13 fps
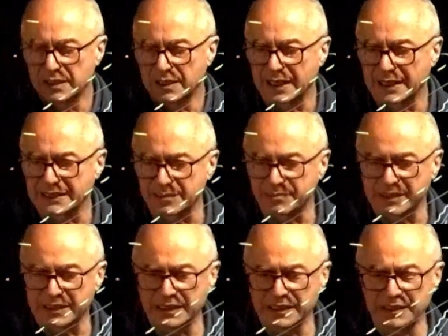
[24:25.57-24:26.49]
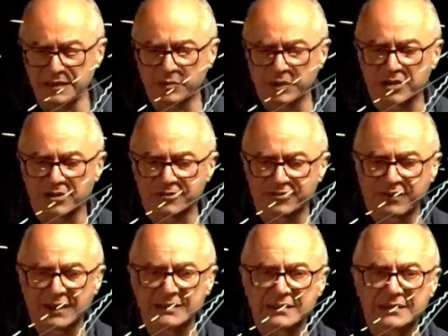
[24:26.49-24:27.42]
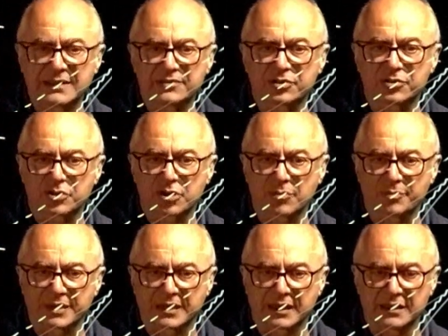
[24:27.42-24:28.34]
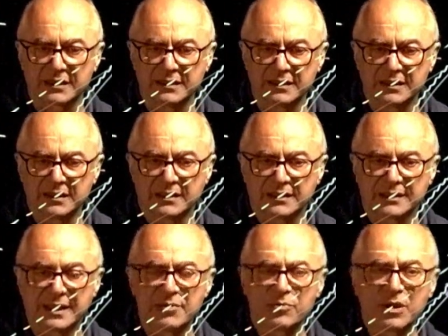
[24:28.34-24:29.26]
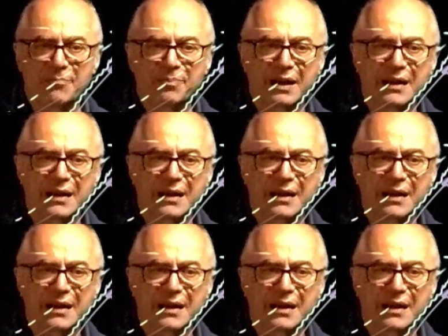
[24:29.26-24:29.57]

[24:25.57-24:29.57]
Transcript: At the beginning, we confine it isotropically. Then we apply